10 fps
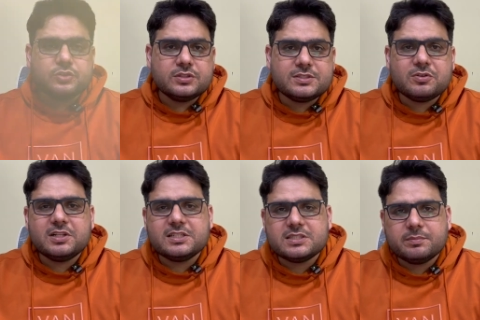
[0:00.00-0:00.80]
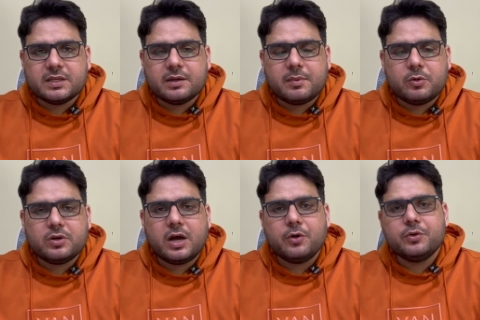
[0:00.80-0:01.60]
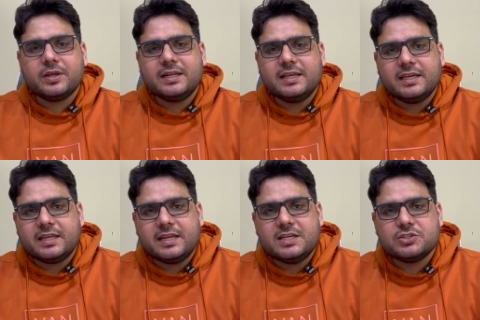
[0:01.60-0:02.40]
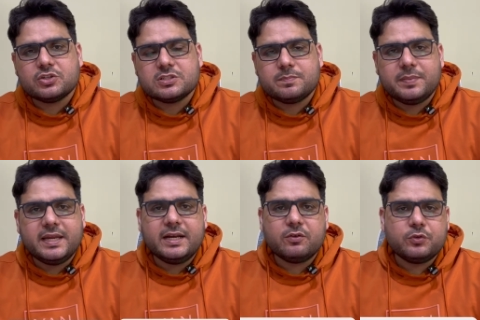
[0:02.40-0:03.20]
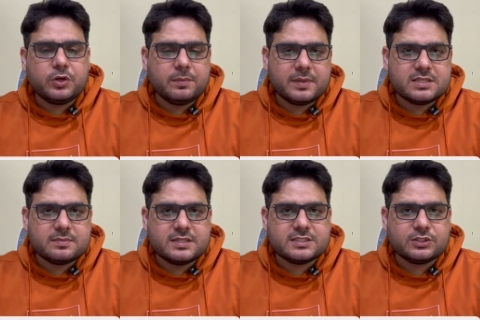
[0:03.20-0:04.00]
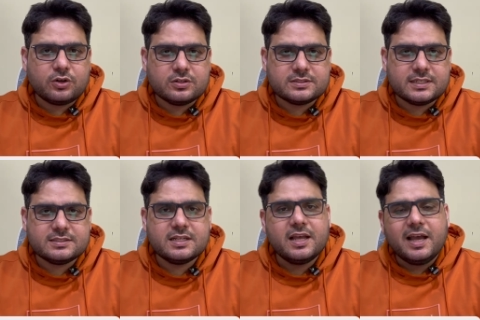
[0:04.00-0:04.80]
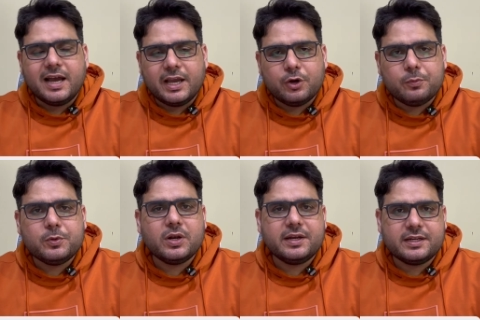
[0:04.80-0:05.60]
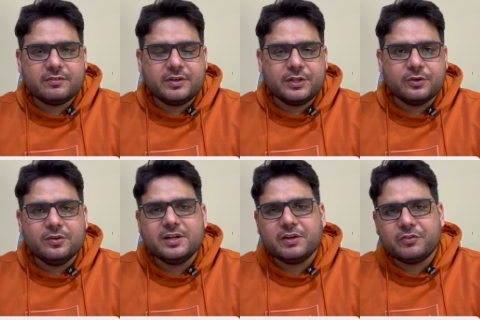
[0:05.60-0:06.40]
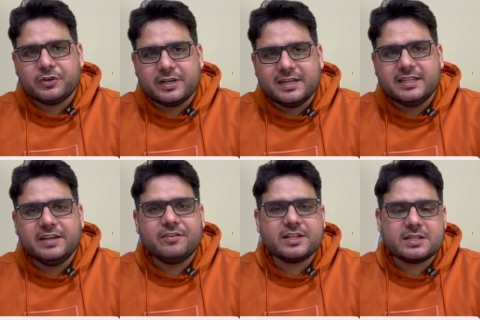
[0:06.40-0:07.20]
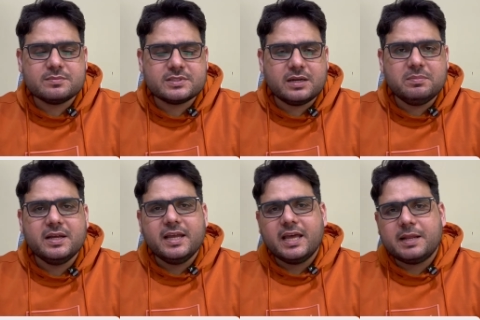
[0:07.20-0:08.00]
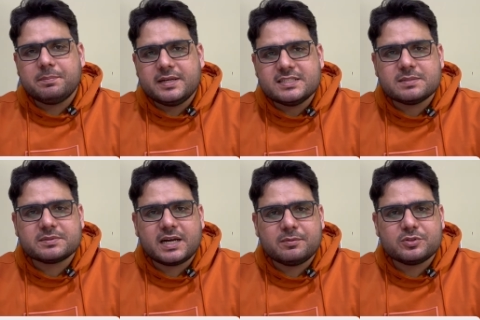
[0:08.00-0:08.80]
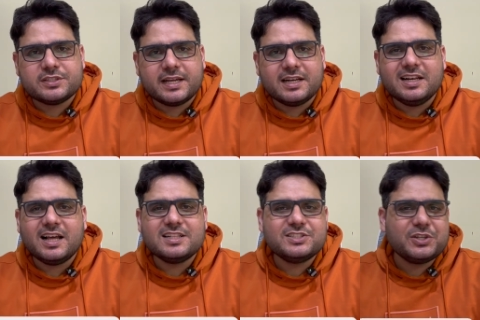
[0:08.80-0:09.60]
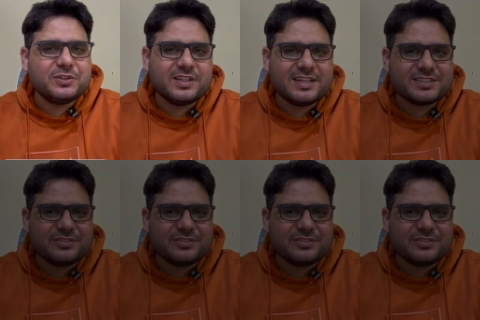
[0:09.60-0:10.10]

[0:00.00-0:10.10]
this was a little something about how you can increase your speed of doing measurements in CostX. I hope you liked the video. If you did, give it a thumbs up and please subscribe to the channel. I'll see you in the next